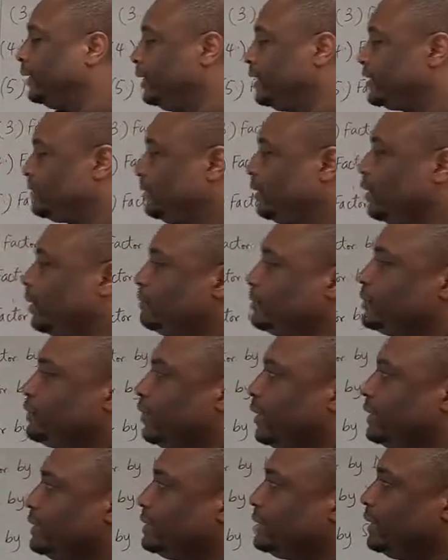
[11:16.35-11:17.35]
This becomes
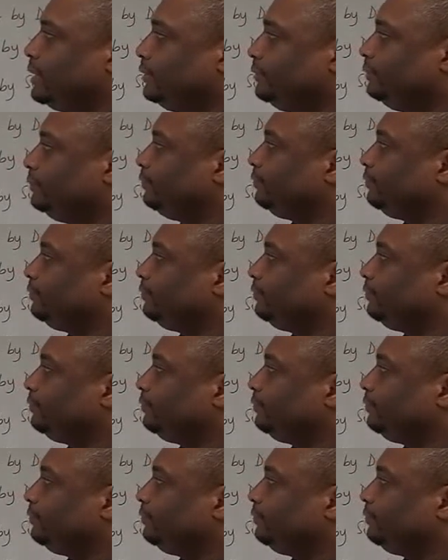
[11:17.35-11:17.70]
your answer.